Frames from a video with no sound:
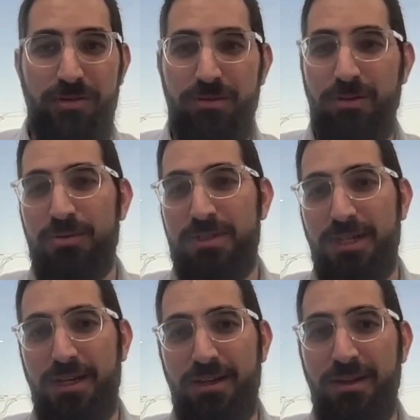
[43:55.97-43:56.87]
Don't
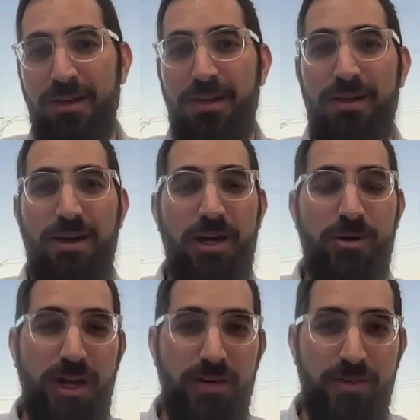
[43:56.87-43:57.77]
say, I don't
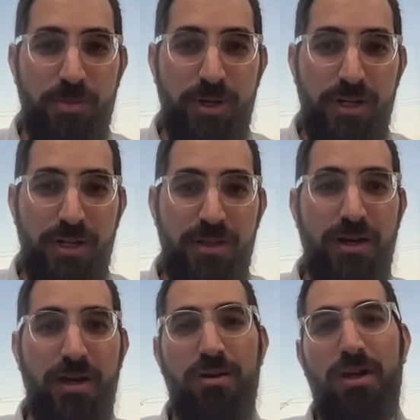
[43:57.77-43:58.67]
have the money,
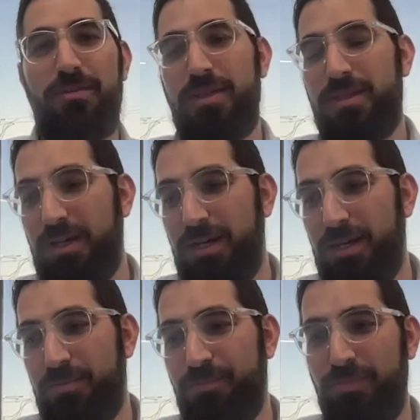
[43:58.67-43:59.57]
I don't have the
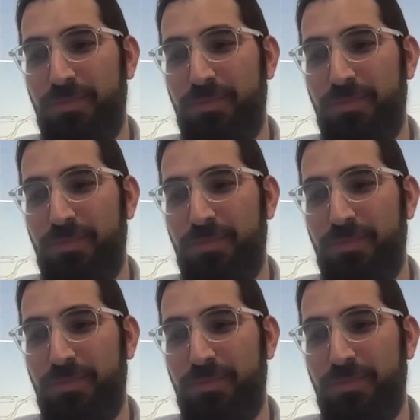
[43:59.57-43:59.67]
time.